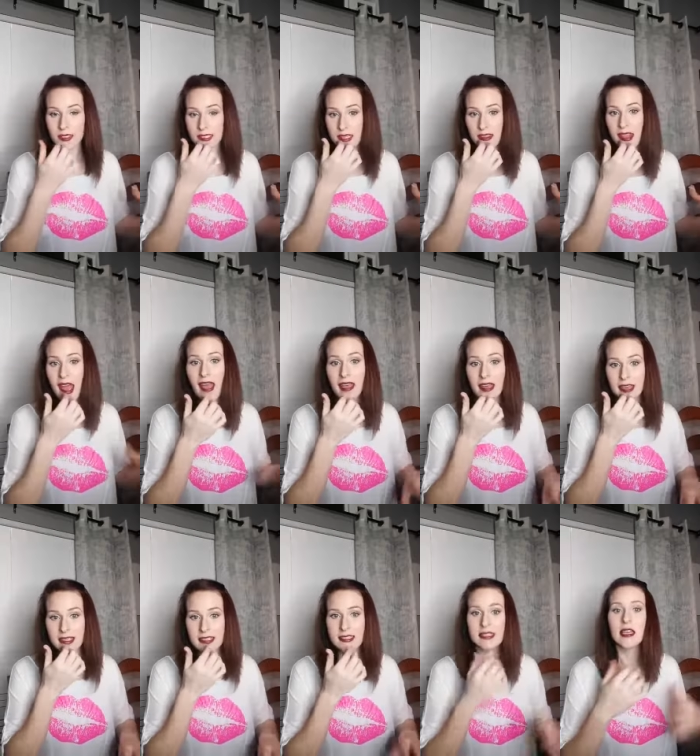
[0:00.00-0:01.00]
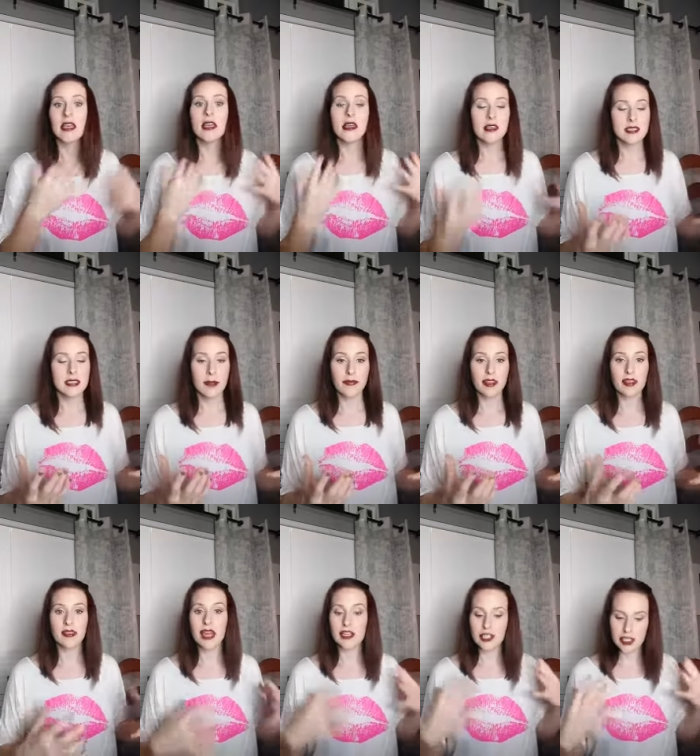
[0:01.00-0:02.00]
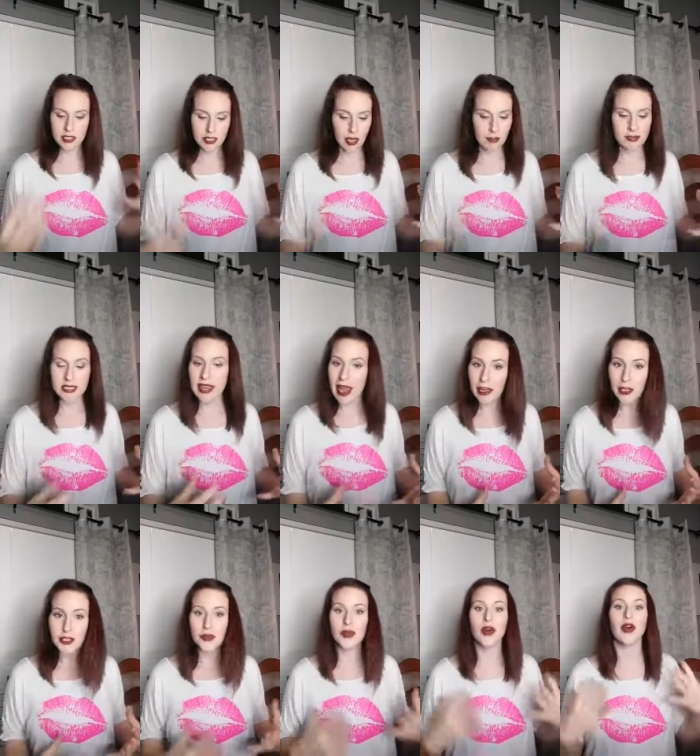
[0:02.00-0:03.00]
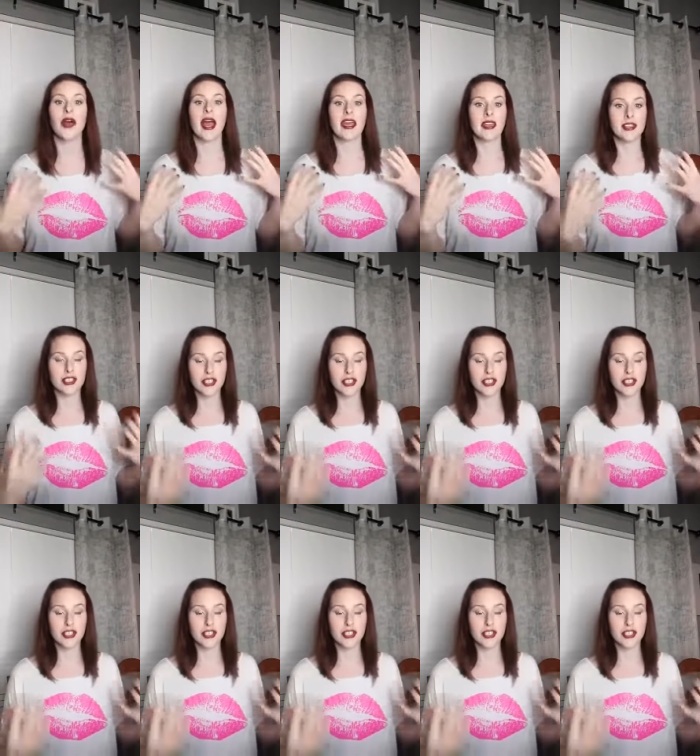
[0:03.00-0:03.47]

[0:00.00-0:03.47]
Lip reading: And that is something that just comes natural, and it's